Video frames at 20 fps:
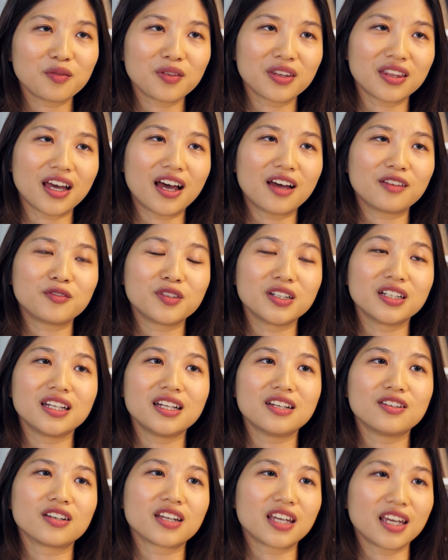without really
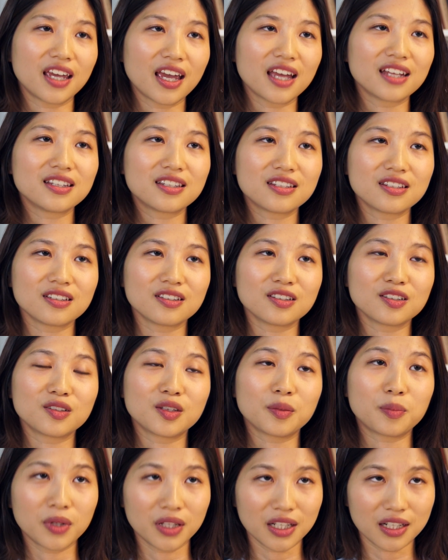looking into
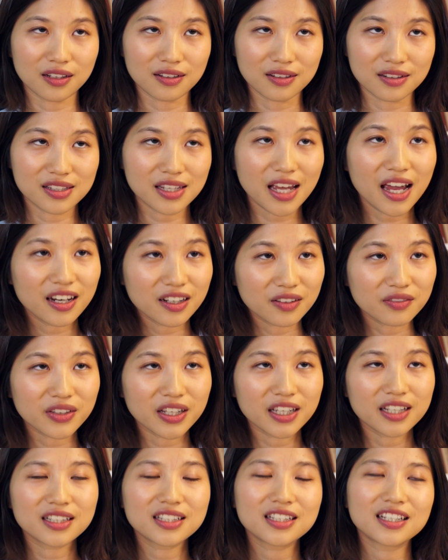the political side of
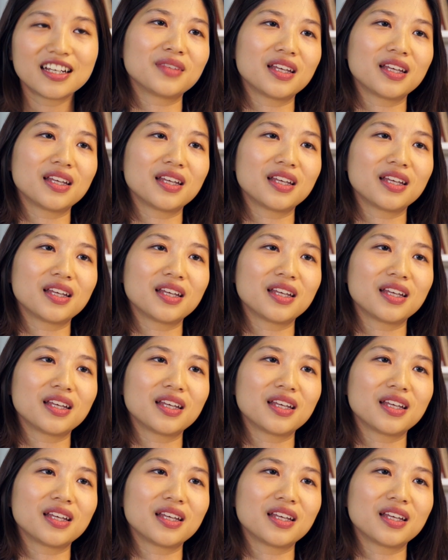it.